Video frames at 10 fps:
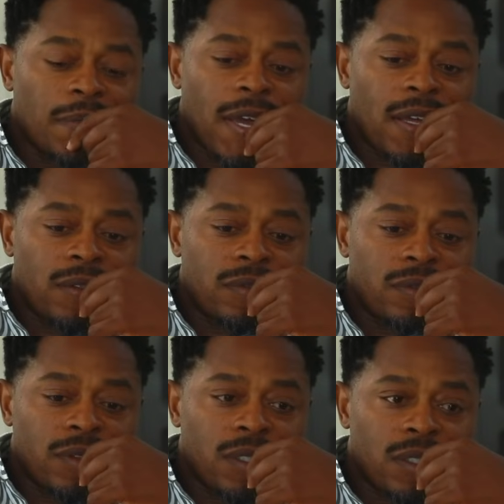make me
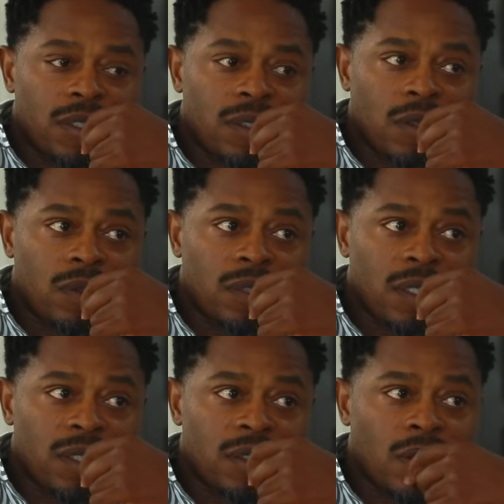it's
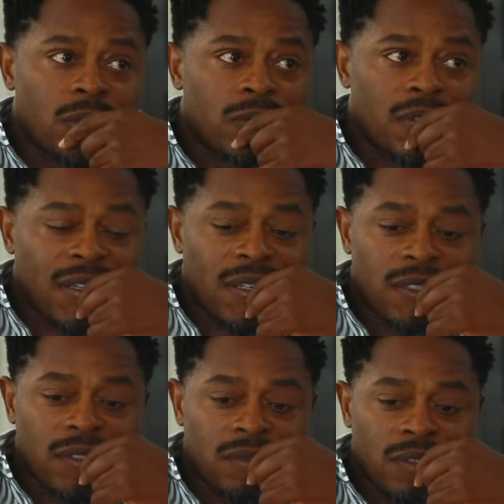those
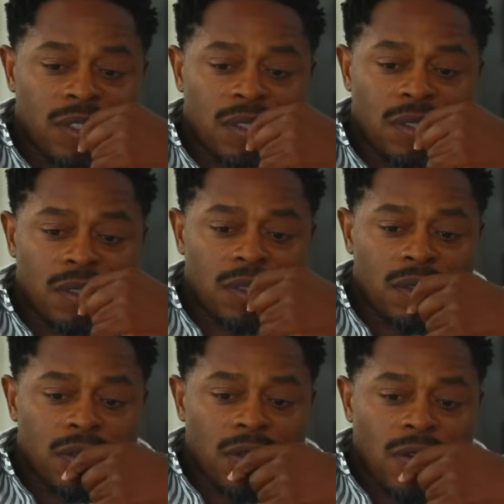things of just
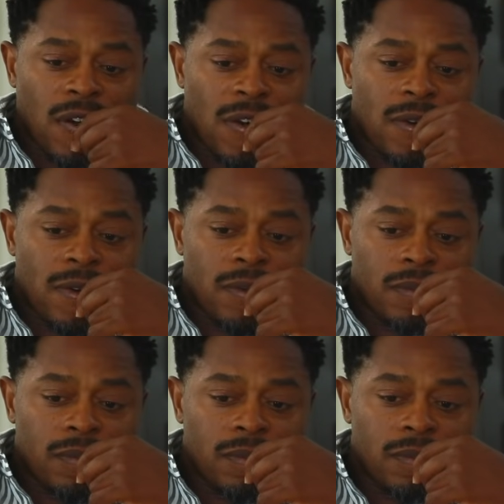
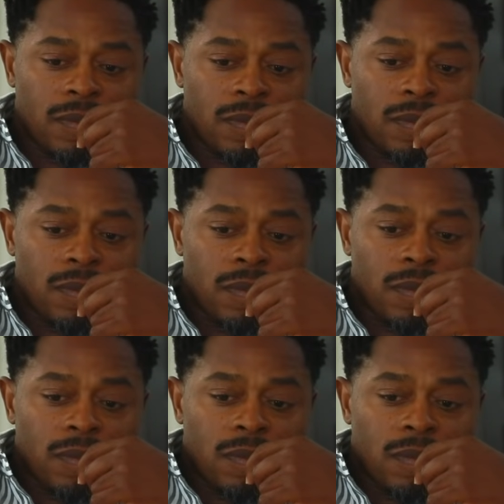um,
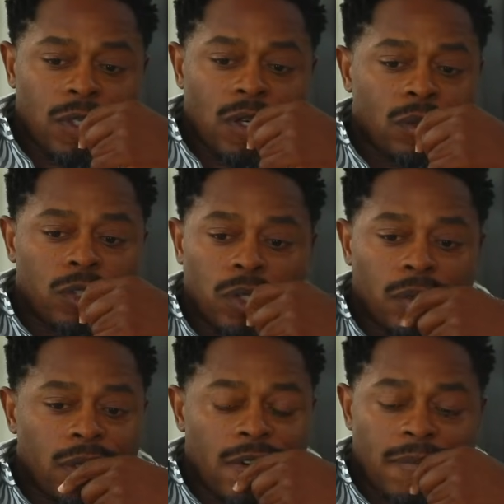you know,
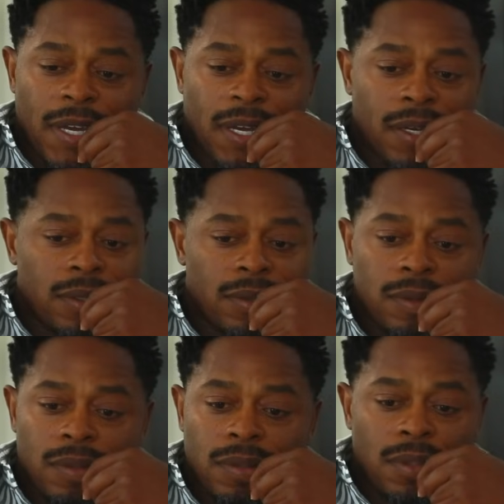showing up, man.
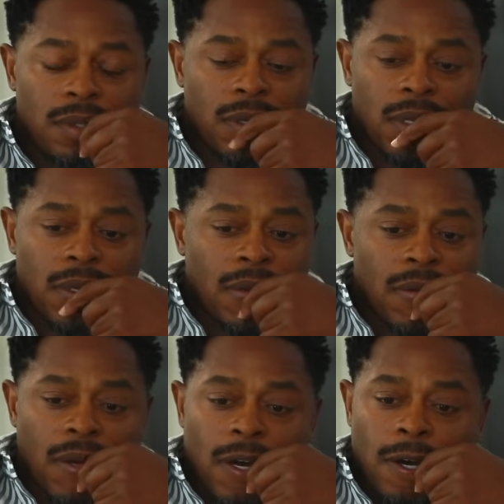
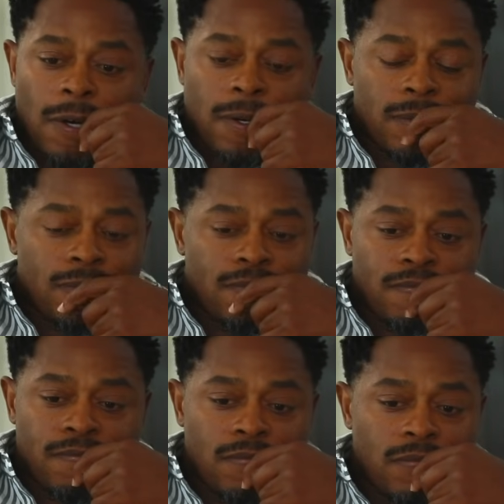Um,
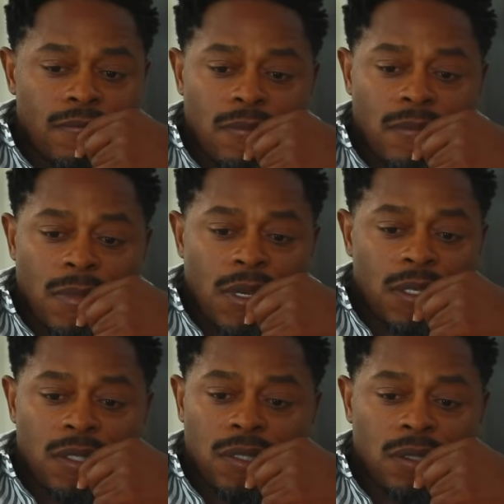
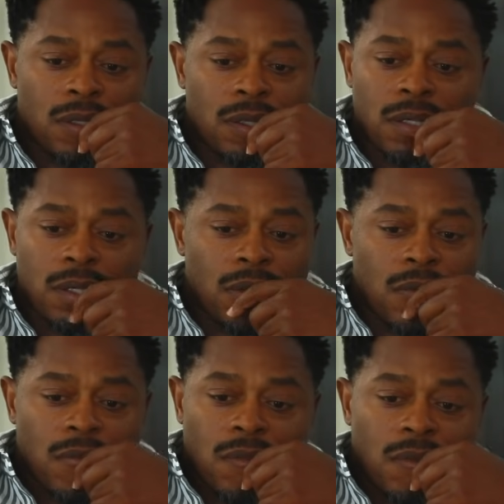and just
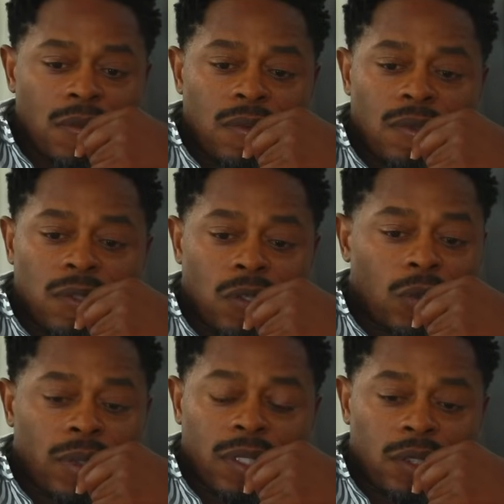
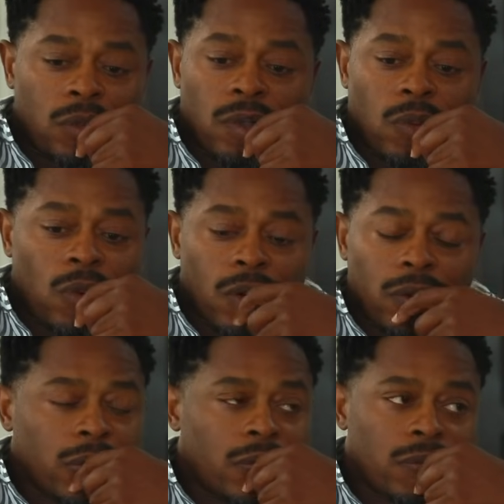doing the work.
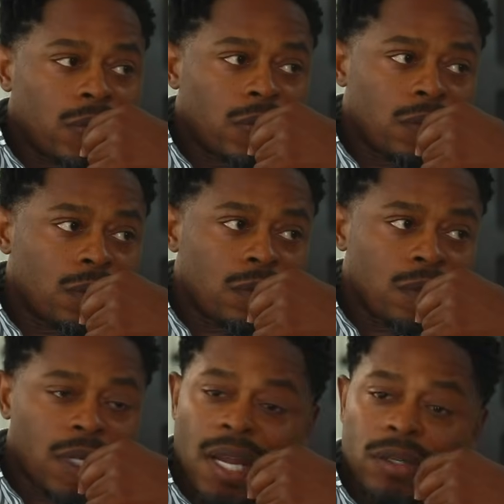
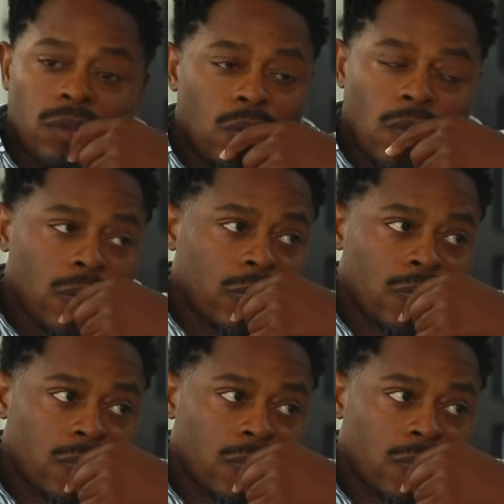Gotta do the work.